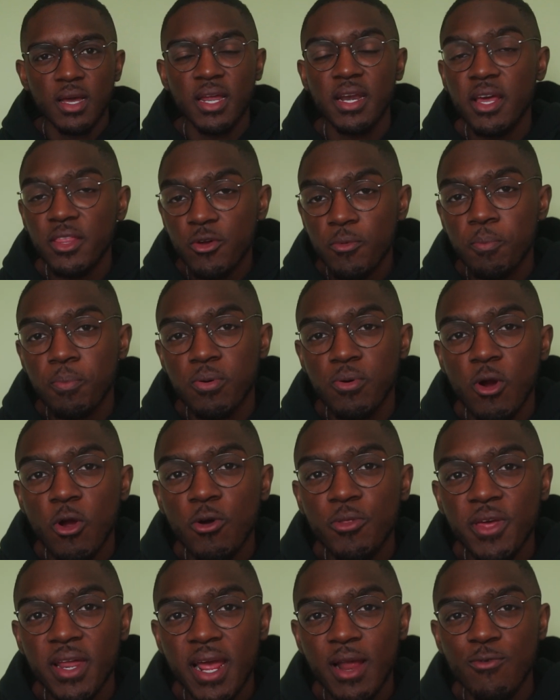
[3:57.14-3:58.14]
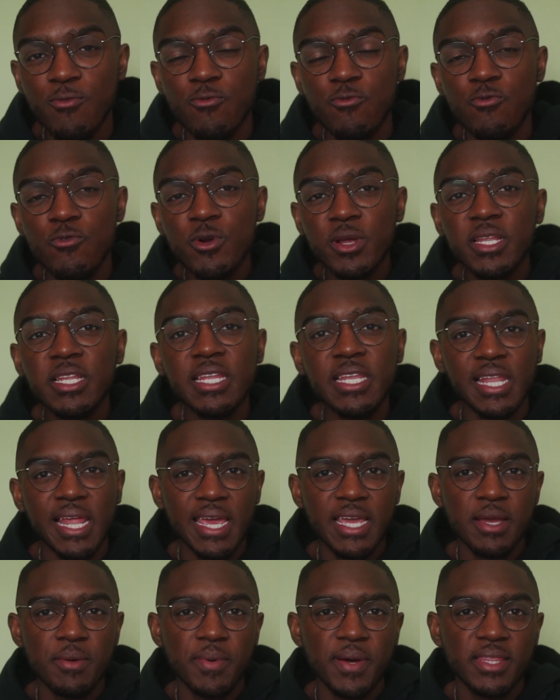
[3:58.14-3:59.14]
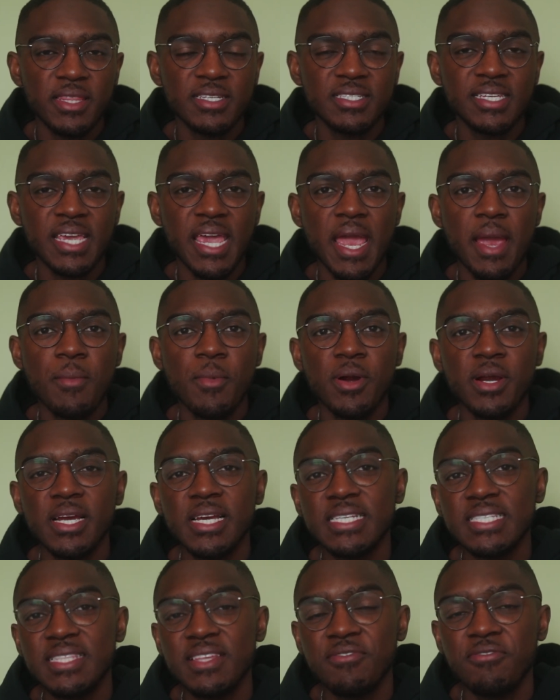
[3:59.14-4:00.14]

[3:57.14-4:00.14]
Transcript: Another pro that I really like about this camera is the